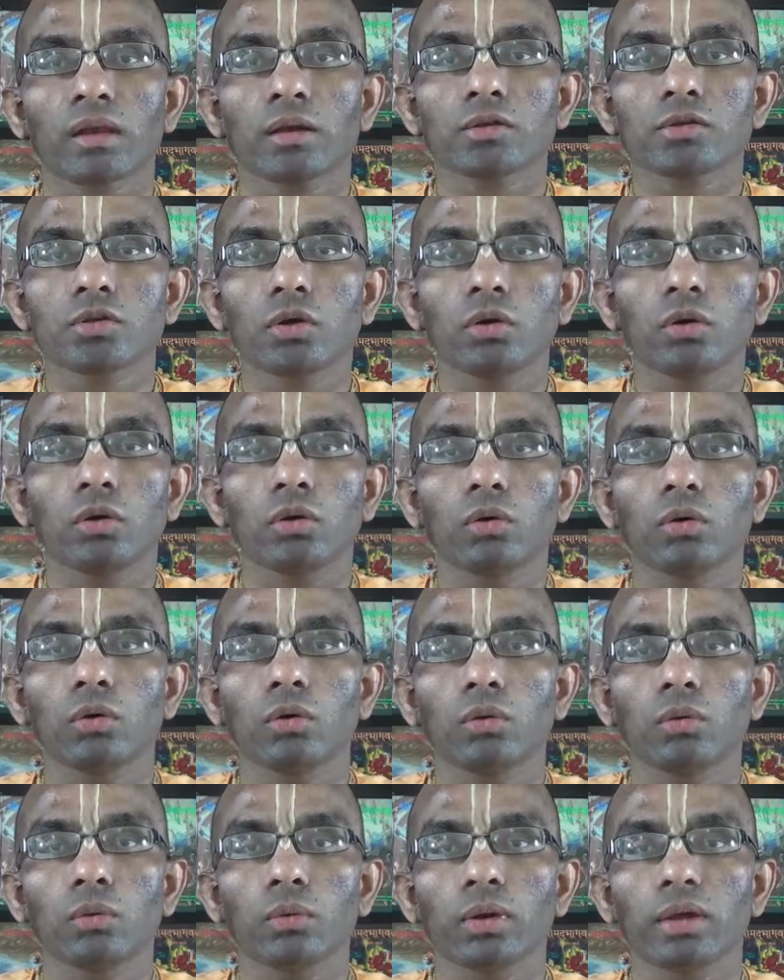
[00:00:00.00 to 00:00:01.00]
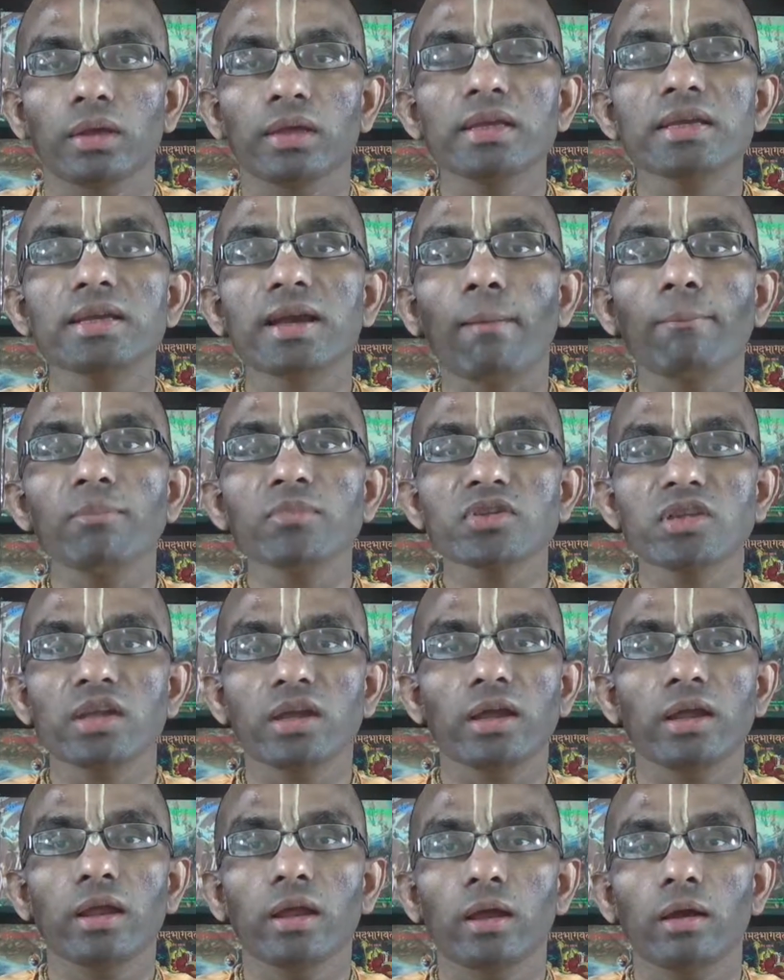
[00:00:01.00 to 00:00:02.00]
So, he comes
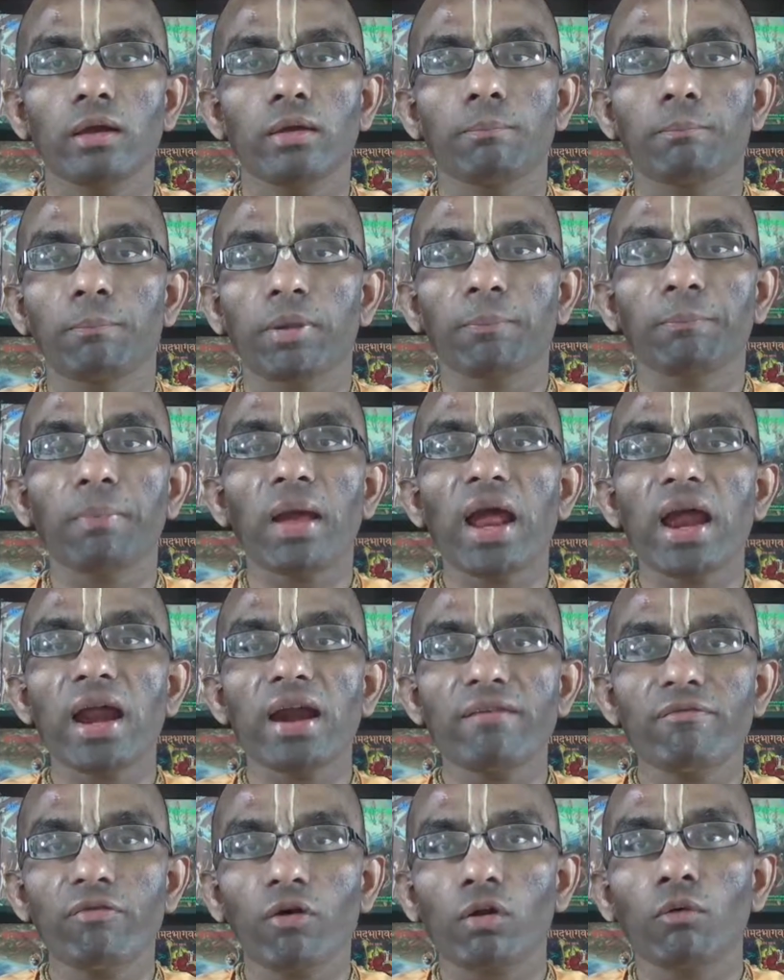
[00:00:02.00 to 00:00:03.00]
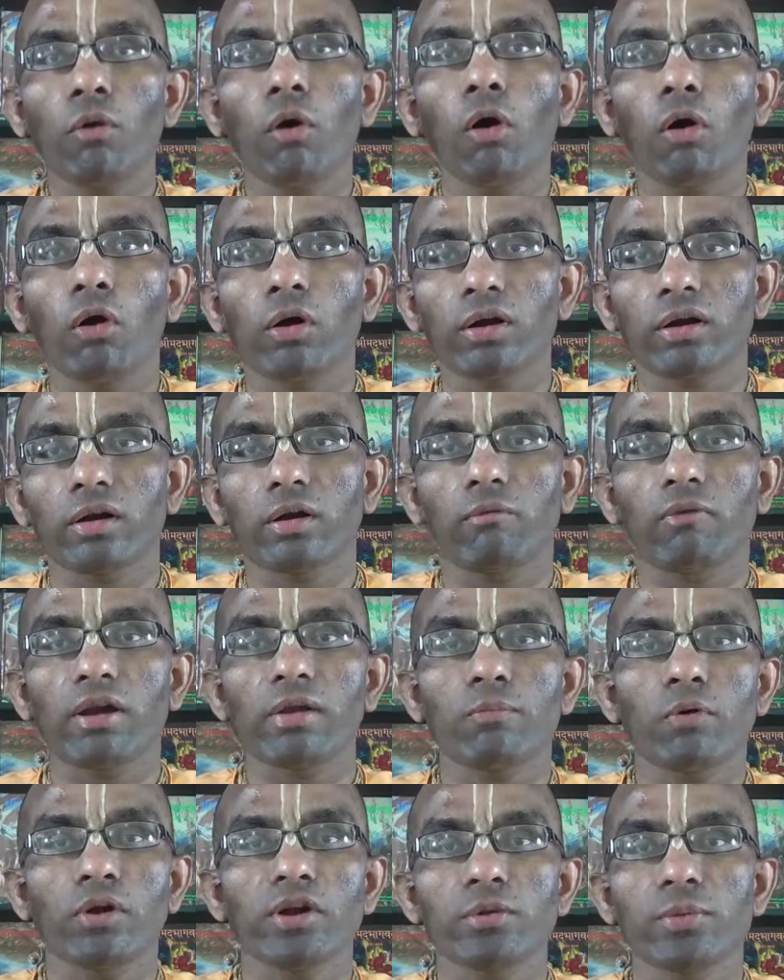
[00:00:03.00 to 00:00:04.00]
uh, prepared for war.
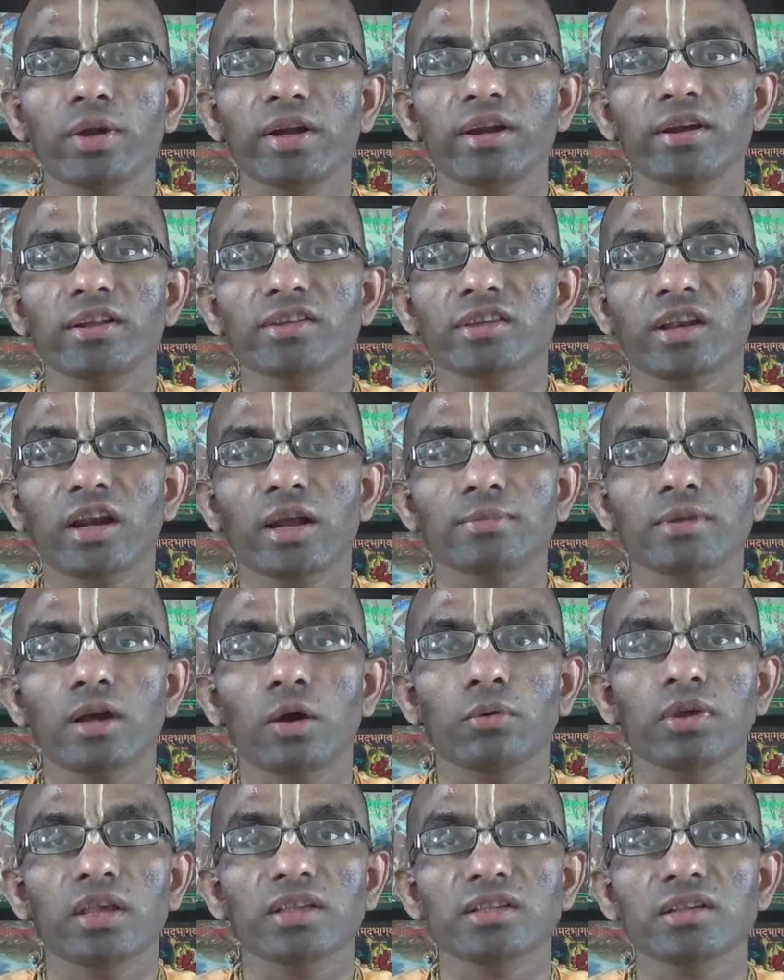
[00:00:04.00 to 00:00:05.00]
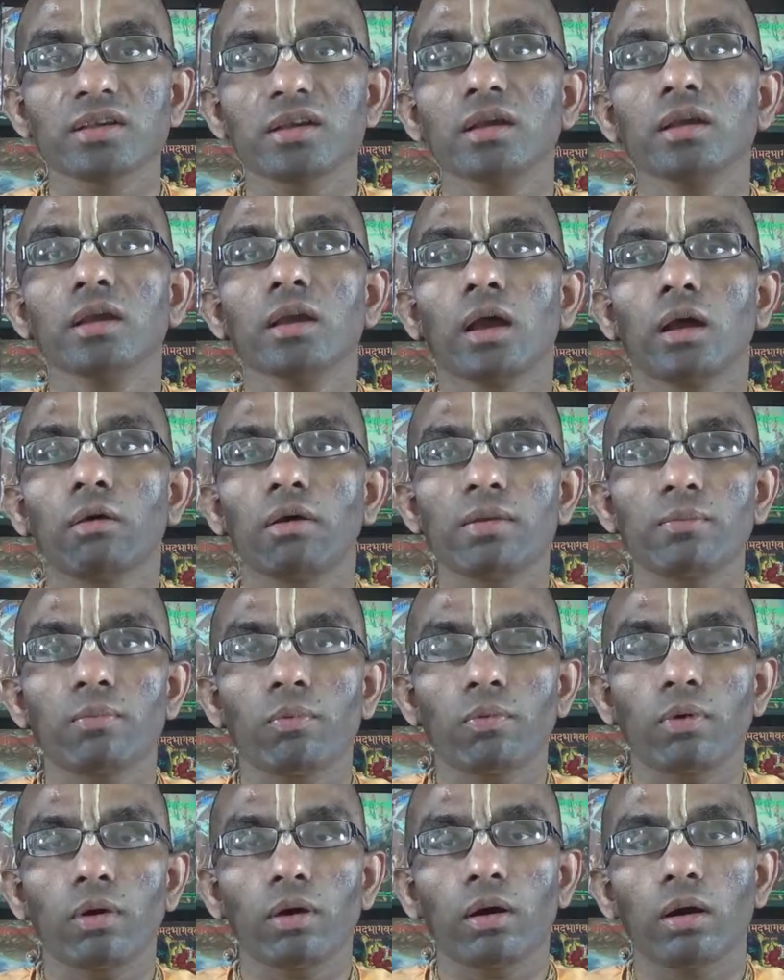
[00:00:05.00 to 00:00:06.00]
one point twenty describes how he is one,
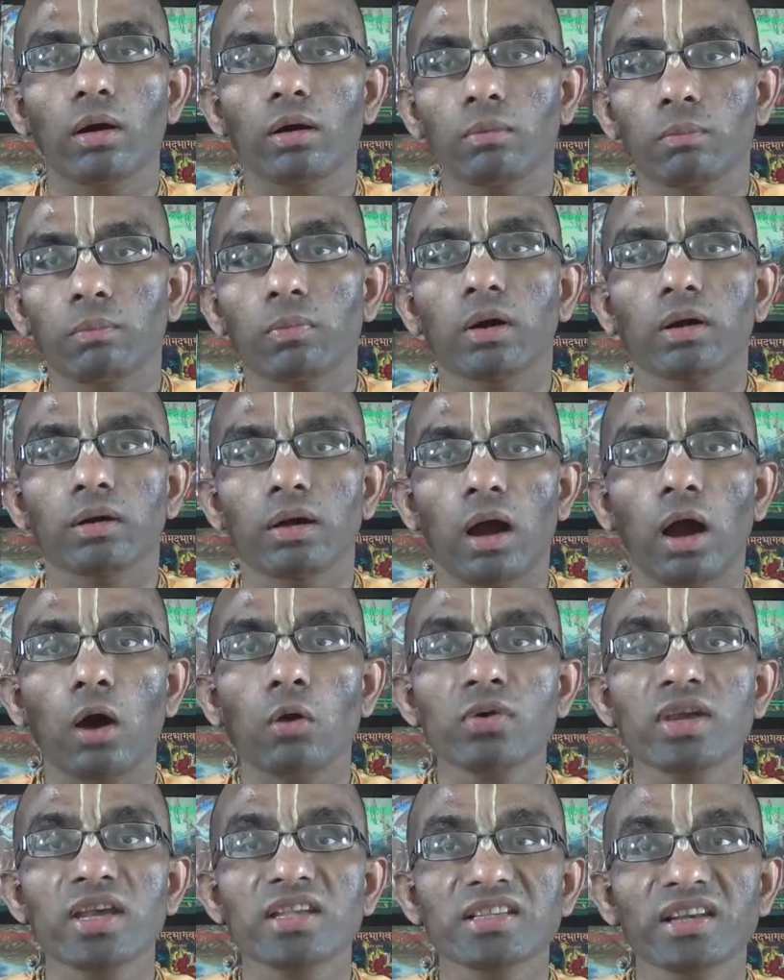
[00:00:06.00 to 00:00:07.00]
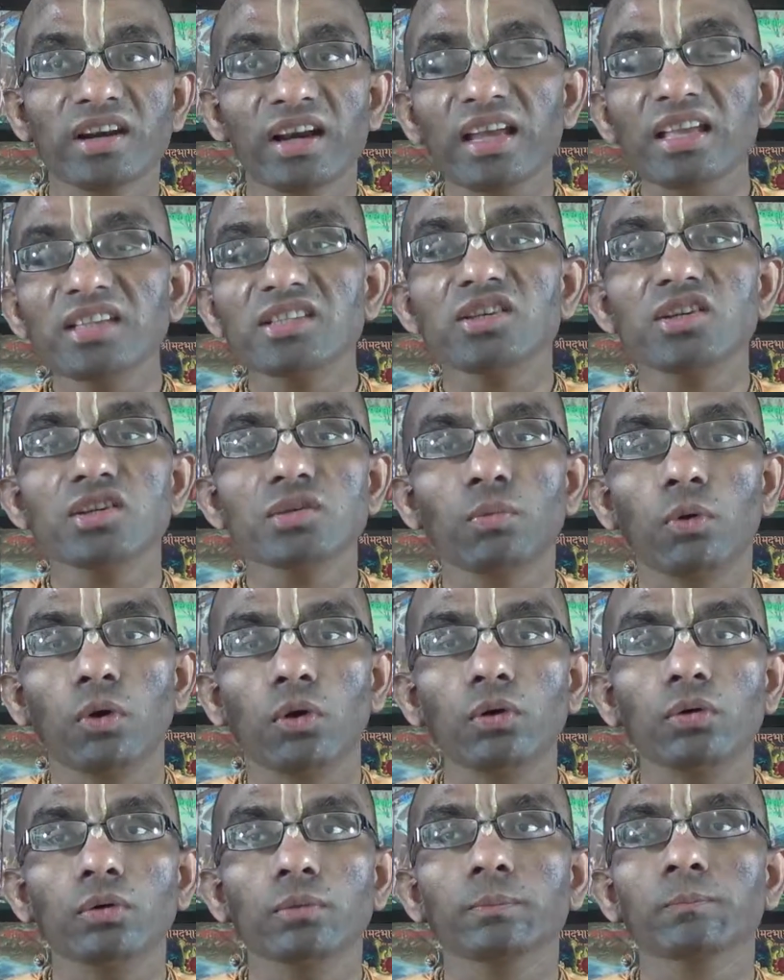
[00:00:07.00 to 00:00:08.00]
uh, uh, how he has raised his
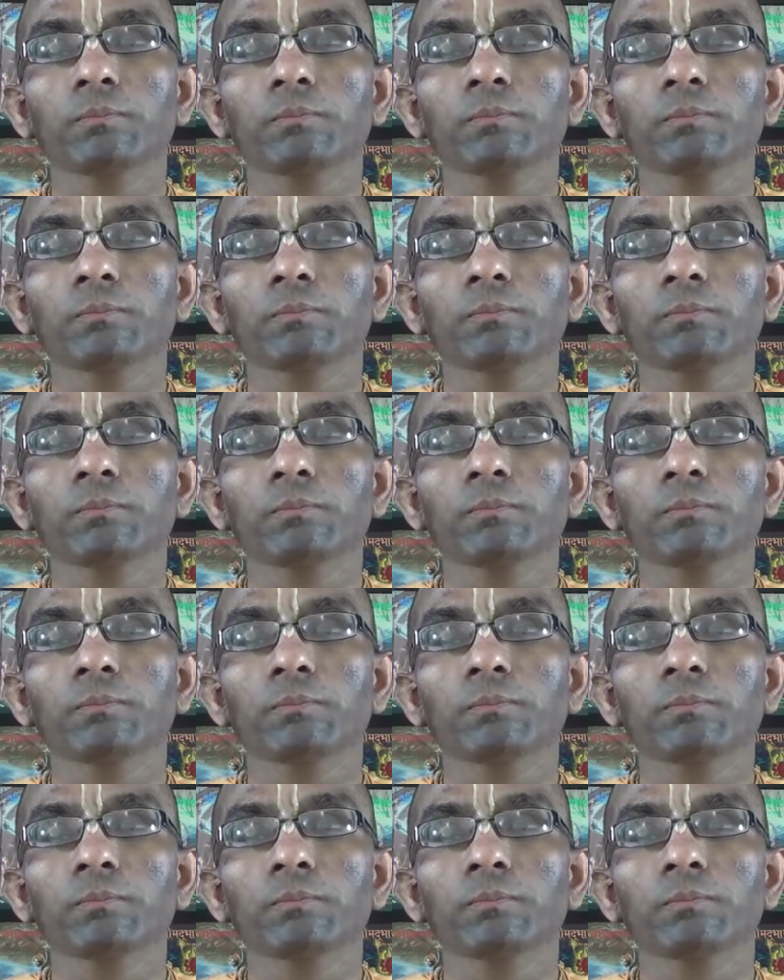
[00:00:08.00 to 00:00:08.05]
bow